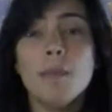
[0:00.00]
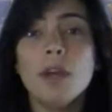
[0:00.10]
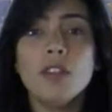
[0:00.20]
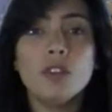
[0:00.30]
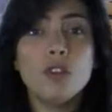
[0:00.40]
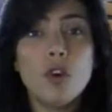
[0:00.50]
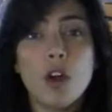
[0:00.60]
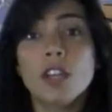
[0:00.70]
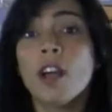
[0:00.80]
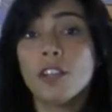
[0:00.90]
Built New
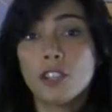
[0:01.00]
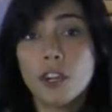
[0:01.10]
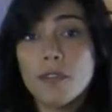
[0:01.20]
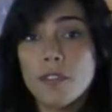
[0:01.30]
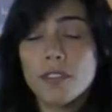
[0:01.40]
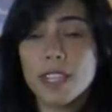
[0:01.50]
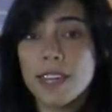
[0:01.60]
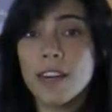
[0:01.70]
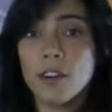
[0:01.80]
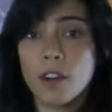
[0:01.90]
York, not sure if you've
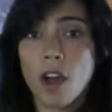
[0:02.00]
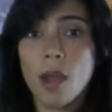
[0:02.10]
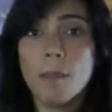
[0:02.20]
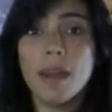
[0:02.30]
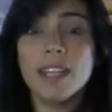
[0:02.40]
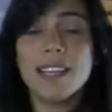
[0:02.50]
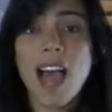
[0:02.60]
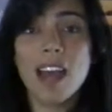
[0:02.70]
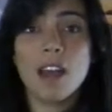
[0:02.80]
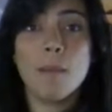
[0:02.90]
seen it or not, but it's
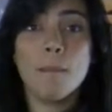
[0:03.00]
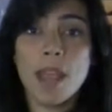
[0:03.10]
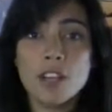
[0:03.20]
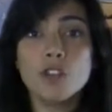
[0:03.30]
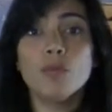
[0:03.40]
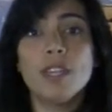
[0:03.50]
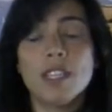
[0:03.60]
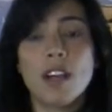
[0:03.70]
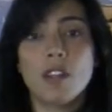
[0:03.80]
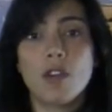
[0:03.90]
at major
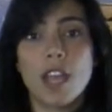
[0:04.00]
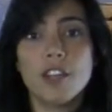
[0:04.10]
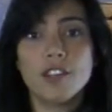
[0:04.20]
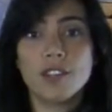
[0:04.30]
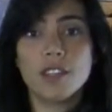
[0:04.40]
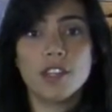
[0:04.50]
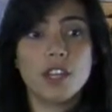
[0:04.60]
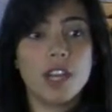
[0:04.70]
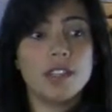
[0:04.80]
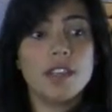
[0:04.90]
retail locations such
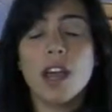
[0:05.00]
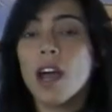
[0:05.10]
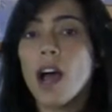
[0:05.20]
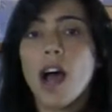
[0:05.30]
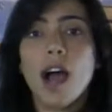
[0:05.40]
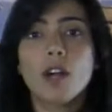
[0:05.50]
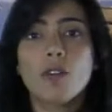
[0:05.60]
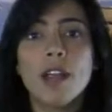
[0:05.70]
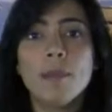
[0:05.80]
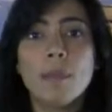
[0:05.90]
as uh,
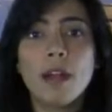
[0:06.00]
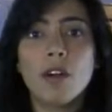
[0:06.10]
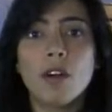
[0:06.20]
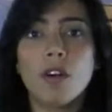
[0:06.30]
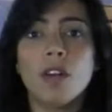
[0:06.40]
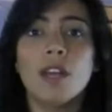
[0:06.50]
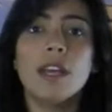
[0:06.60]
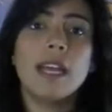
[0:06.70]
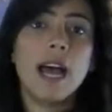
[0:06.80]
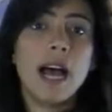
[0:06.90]
Crate and Barrel,
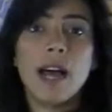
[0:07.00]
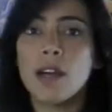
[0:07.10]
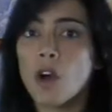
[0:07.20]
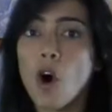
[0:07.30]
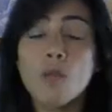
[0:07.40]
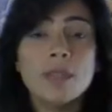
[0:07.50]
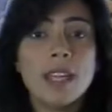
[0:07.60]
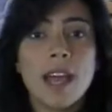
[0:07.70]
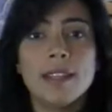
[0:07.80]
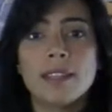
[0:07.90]
uh,
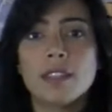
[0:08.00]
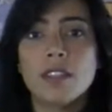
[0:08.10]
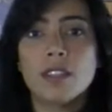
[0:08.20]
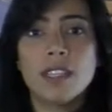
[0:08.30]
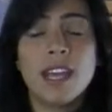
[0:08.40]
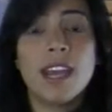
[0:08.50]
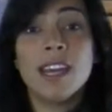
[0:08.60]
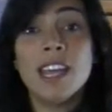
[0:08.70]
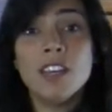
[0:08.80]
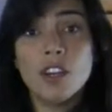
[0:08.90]
HomeSense, you'll see it
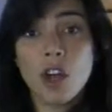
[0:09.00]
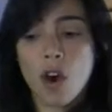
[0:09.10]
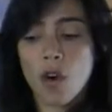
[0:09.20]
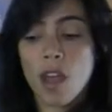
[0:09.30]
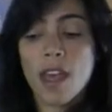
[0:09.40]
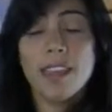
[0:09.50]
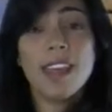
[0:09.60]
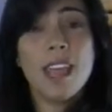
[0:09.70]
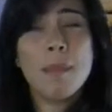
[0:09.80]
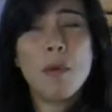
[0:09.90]
at Indigo. They
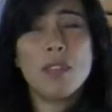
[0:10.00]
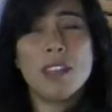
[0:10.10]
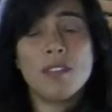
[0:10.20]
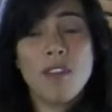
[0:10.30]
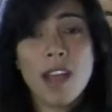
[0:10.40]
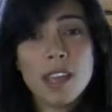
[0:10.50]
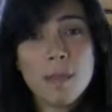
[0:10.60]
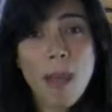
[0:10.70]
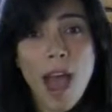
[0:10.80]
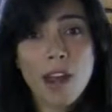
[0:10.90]
came out with these funky
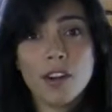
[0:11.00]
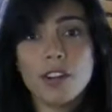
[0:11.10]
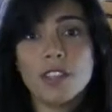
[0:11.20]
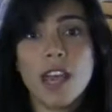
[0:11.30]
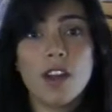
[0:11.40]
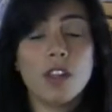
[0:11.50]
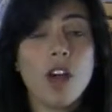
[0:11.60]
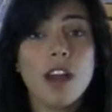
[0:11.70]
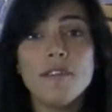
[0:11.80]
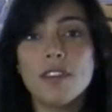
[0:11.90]
patterns and a
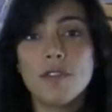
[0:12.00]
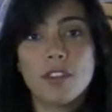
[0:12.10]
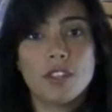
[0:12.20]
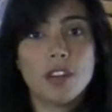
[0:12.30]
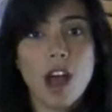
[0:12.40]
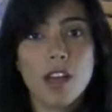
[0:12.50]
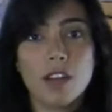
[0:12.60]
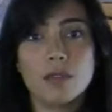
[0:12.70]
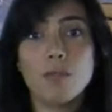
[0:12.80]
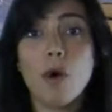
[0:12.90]
lot of different
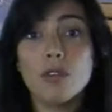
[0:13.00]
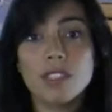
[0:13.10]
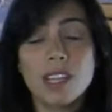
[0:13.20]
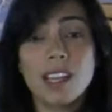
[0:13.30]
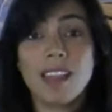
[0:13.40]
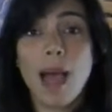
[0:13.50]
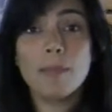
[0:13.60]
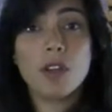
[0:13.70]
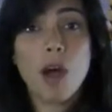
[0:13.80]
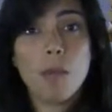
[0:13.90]
styles, mostly
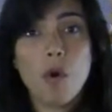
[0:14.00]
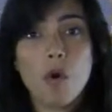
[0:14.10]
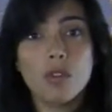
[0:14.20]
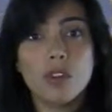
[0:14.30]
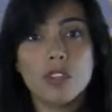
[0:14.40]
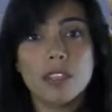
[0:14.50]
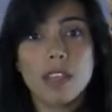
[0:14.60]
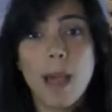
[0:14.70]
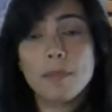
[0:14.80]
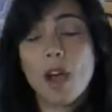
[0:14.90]
laptop holders,
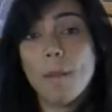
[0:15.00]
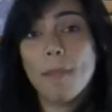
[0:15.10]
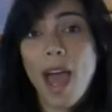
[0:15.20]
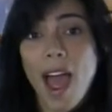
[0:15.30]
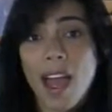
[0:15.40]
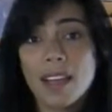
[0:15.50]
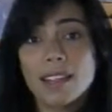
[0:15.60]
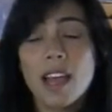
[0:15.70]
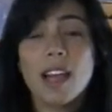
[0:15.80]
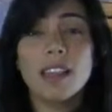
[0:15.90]
laptop
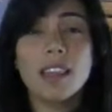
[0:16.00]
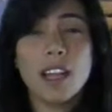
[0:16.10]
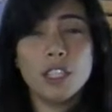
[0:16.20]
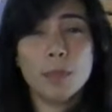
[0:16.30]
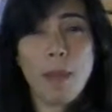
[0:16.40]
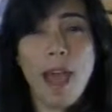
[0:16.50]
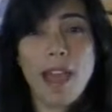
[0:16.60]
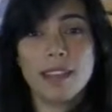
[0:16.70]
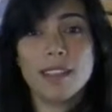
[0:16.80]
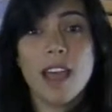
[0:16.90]
bags, lunch
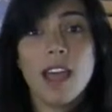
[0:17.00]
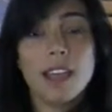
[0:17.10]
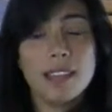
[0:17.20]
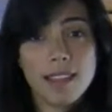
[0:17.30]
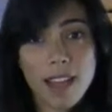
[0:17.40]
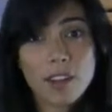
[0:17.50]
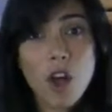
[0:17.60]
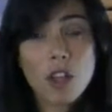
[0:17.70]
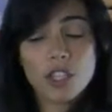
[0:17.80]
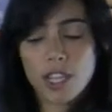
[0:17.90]
bags,
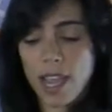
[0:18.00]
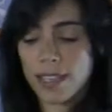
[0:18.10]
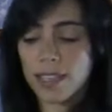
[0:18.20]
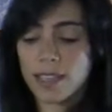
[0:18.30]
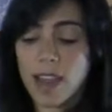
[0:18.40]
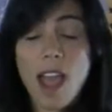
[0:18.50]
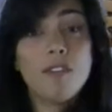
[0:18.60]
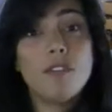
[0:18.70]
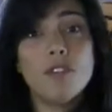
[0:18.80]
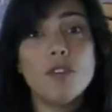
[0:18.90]
technology cases, and I
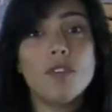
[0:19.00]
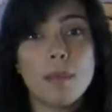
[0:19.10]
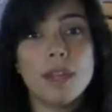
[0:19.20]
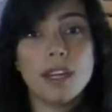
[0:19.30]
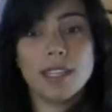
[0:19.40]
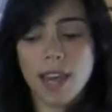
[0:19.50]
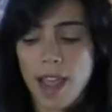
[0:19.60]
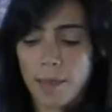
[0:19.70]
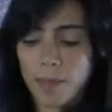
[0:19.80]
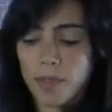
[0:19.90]
have a few of them here
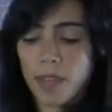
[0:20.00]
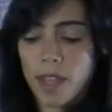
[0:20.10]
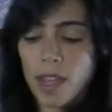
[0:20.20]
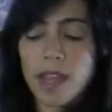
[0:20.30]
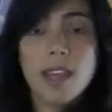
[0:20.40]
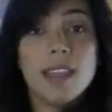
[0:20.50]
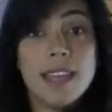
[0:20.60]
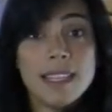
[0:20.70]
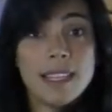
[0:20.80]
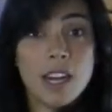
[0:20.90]
today.
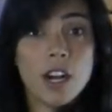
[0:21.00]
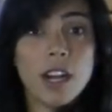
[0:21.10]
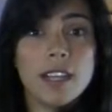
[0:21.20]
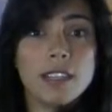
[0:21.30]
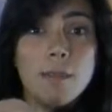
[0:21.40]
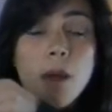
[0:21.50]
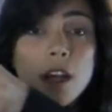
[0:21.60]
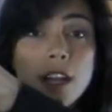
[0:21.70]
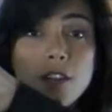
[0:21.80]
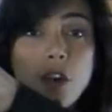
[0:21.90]
This here is the
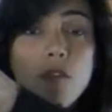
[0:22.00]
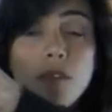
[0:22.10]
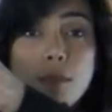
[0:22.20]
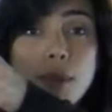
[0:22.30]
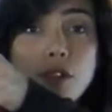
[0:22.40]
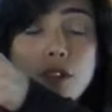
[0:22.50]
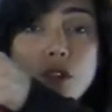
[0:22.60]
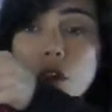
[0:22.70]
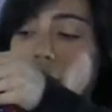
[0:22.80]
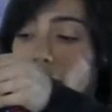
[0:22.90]
Market Tote from Built New
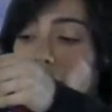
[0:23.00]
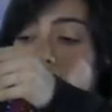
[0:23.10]
York.